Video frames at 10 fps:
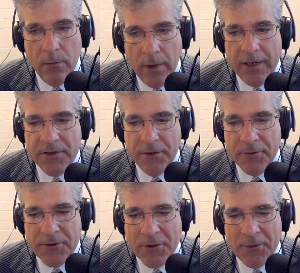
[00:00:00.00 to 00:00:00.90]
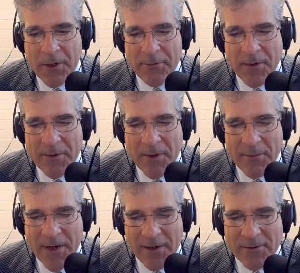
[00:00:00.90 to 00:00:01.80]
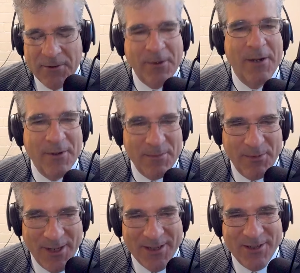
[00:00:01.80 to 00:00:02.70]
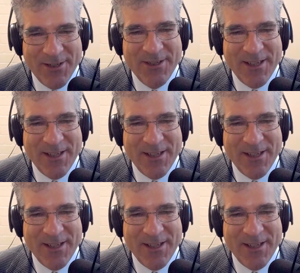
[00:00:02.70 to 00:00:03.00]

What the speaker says: Right. So I'm not great with predictions,